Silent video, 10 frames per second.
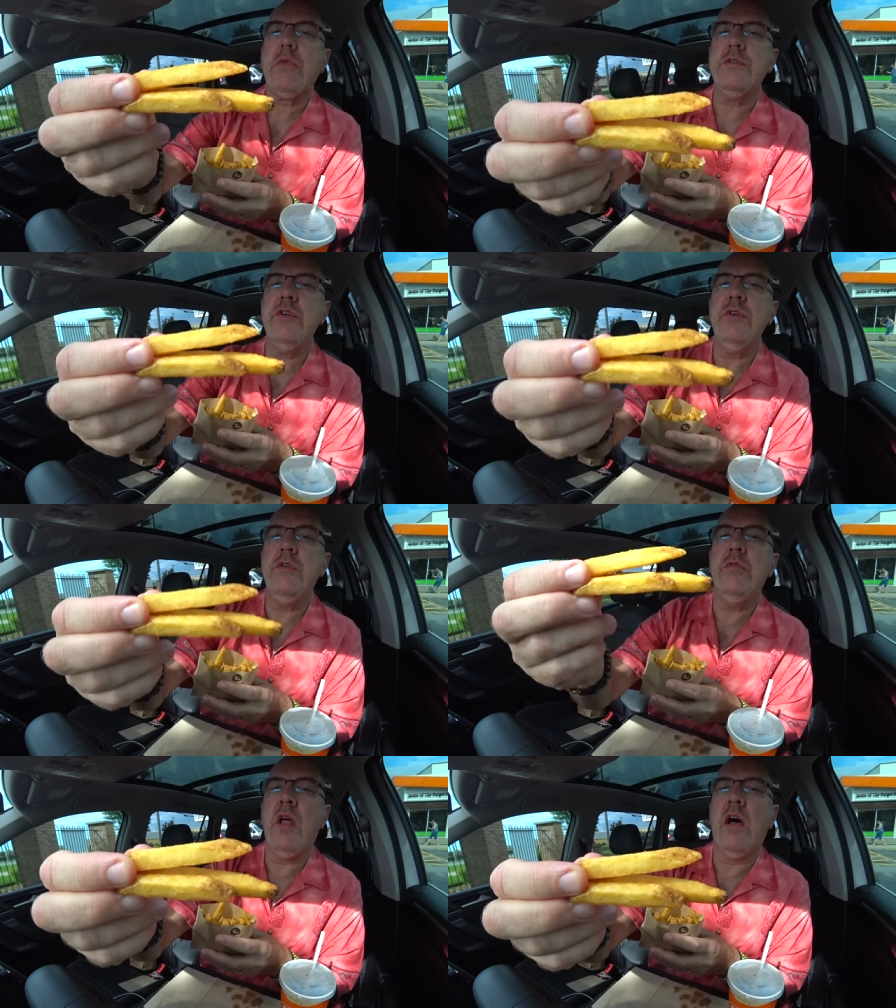Do
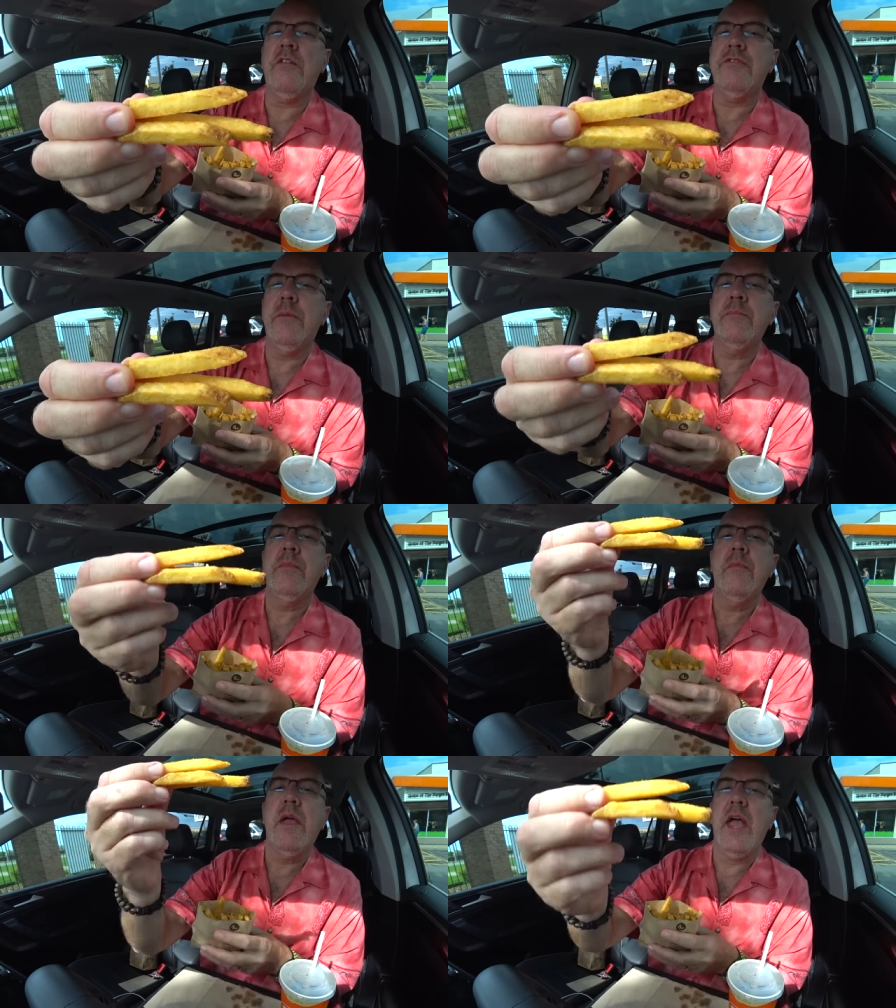you love
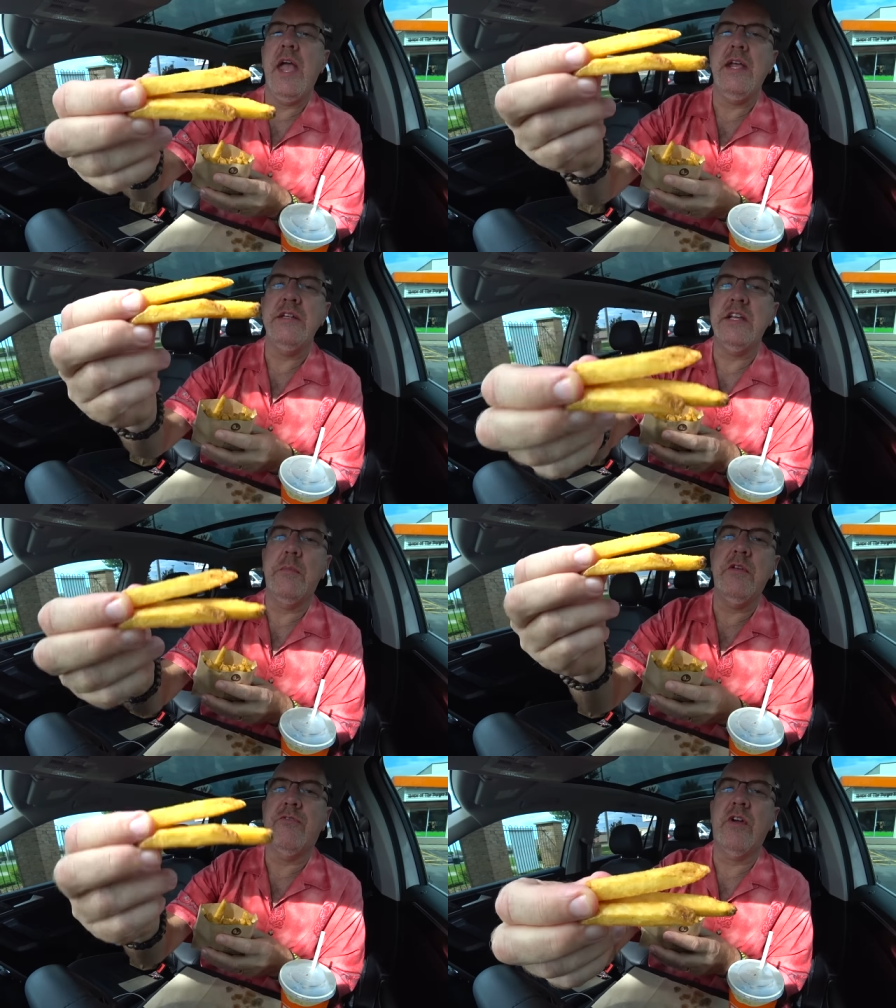
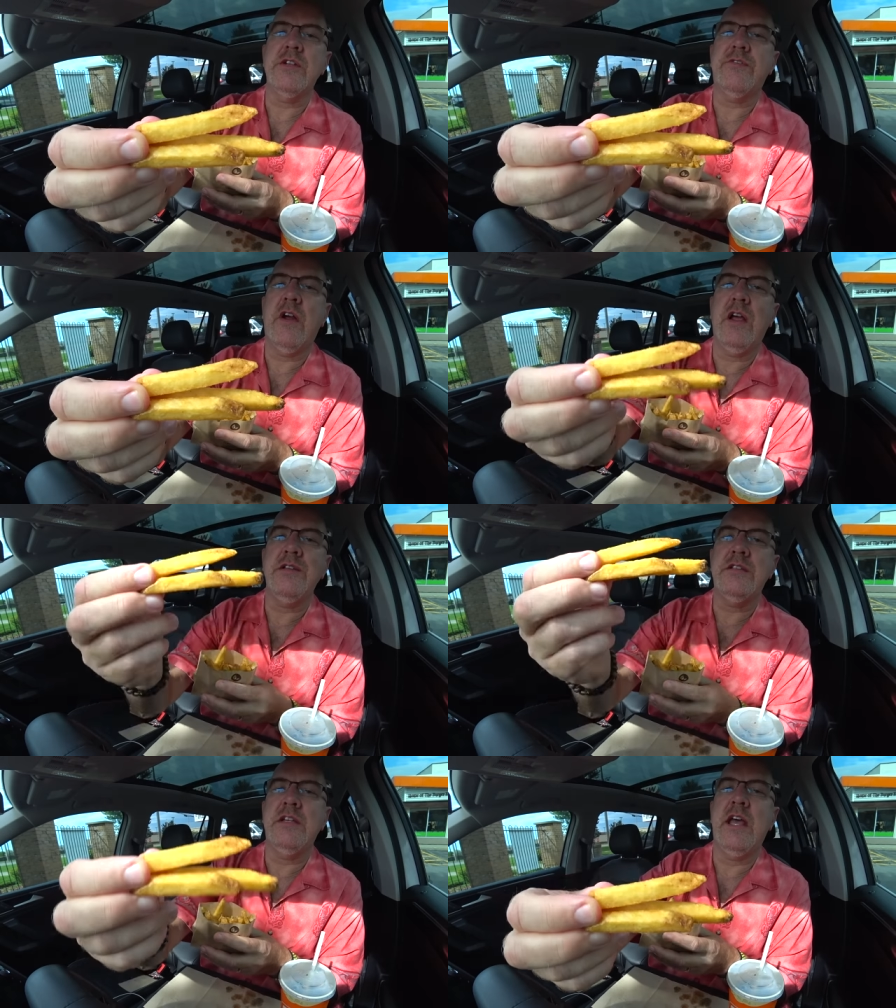A&W french
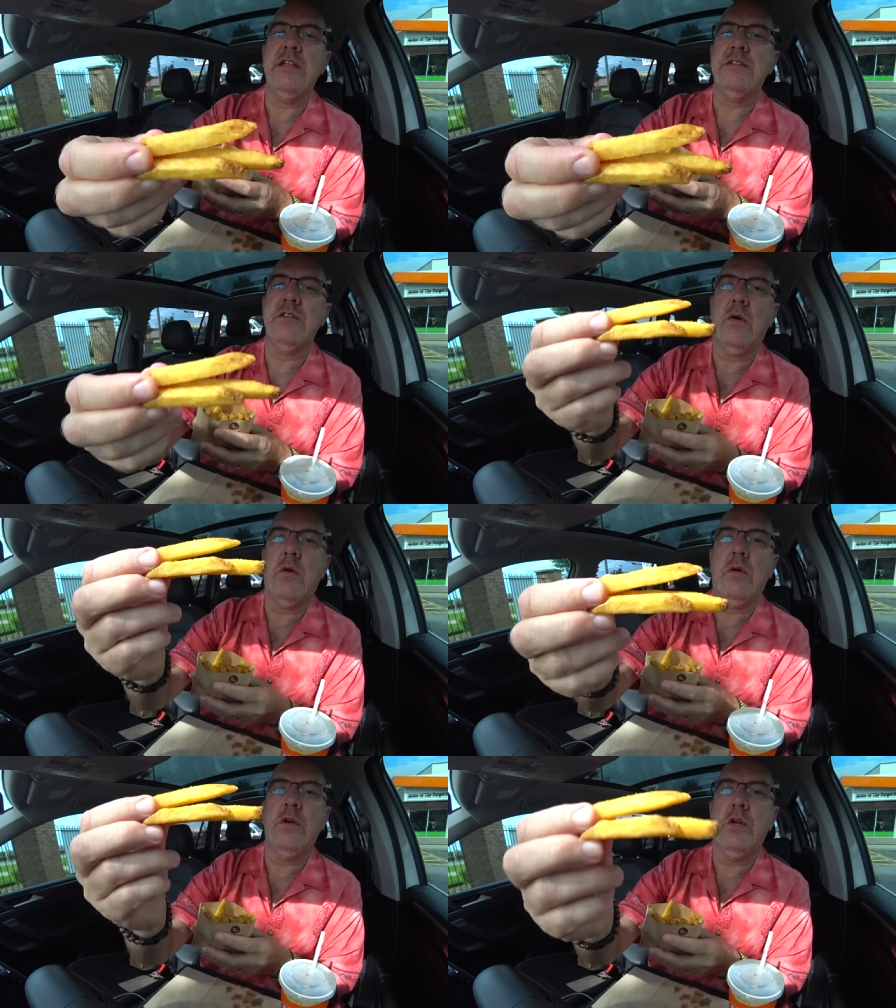fries? Yes
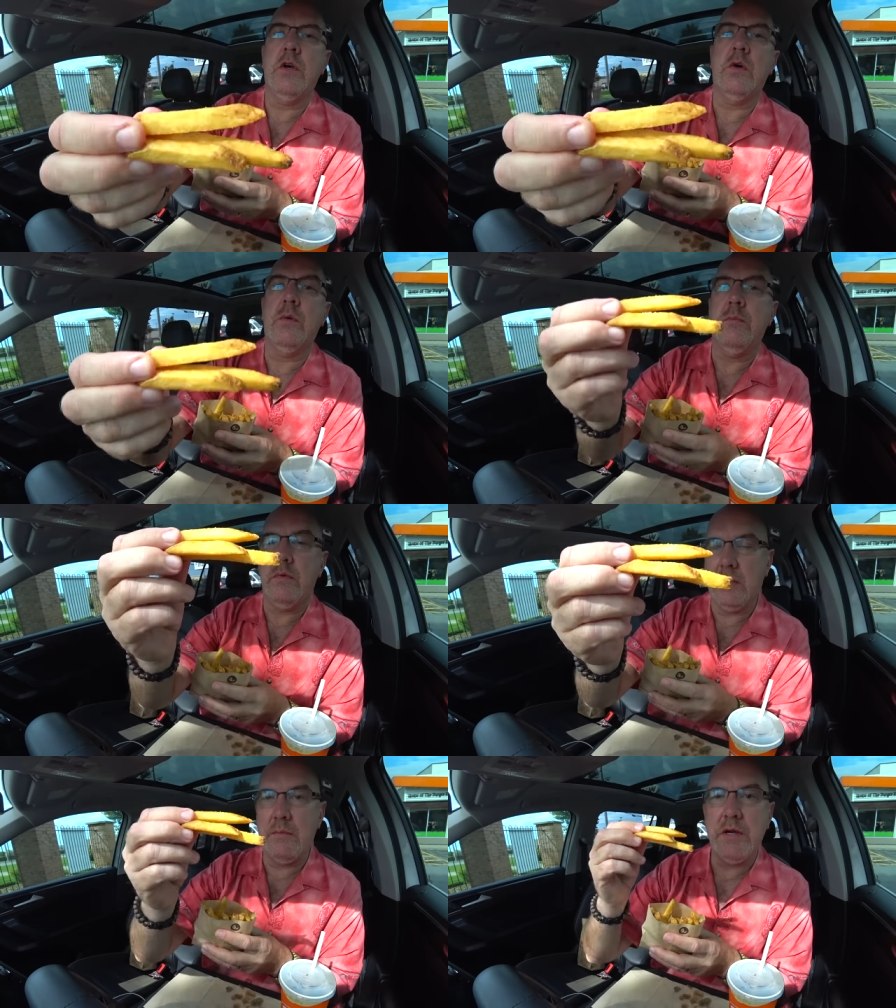or no?
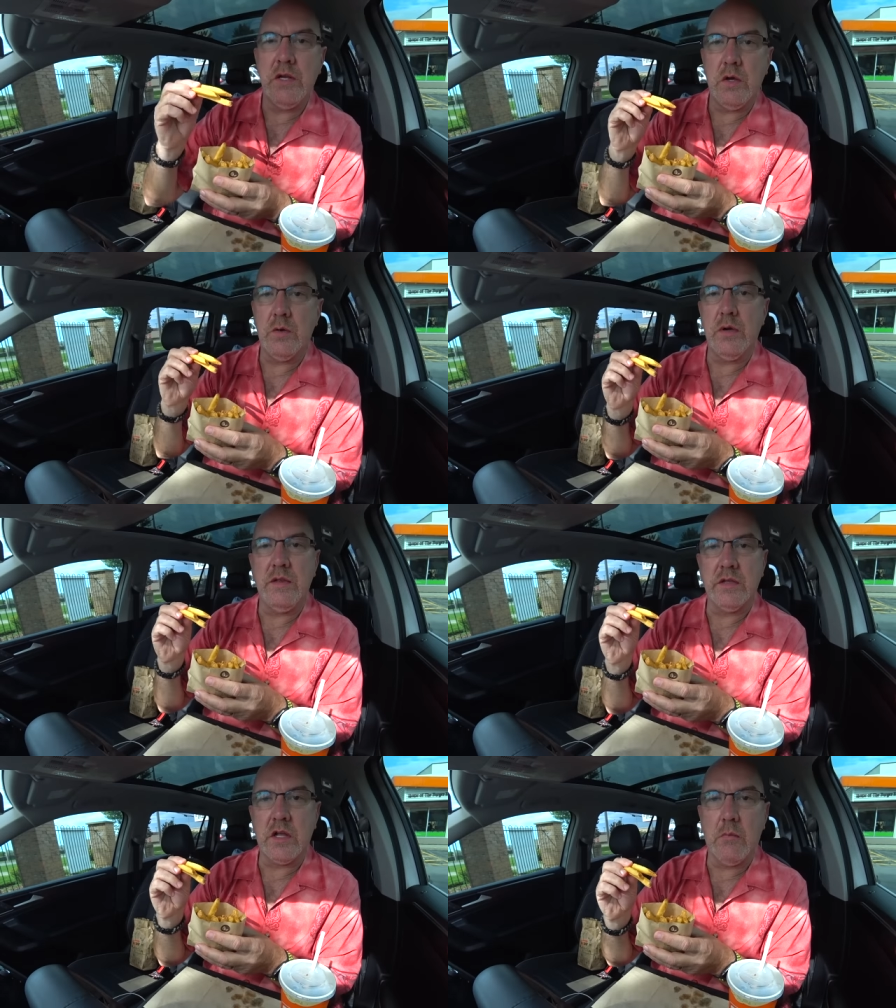Let me know
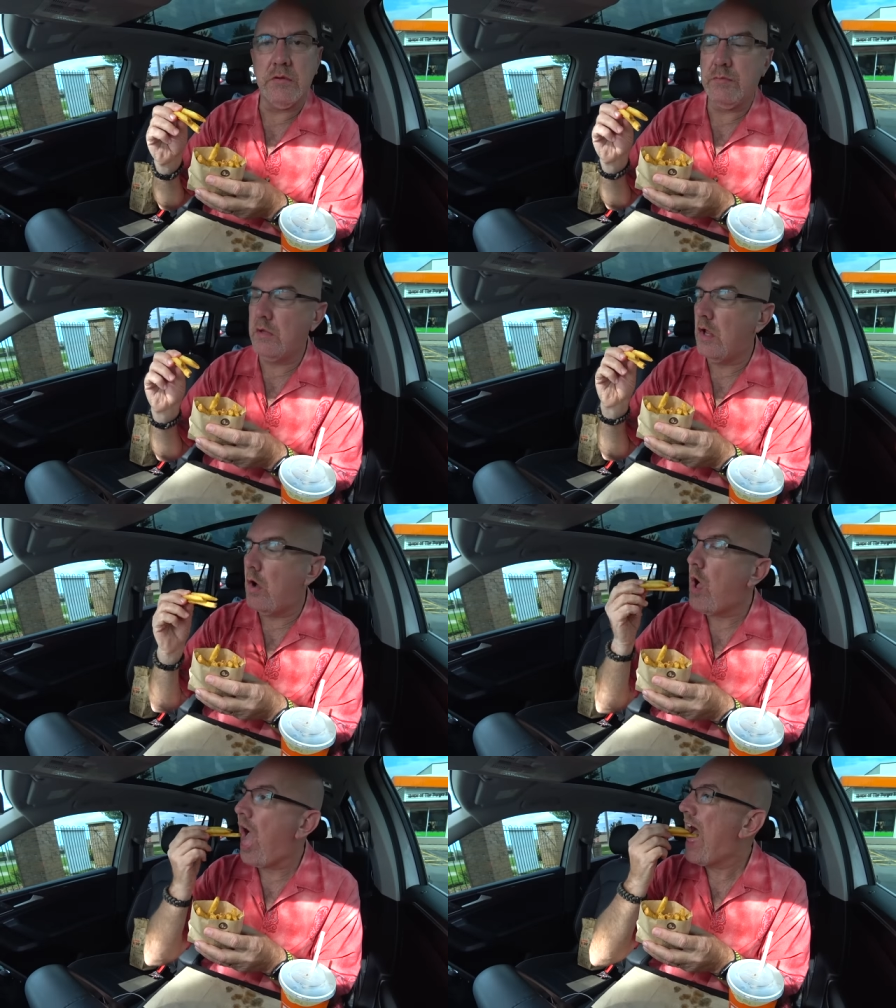in the comments below.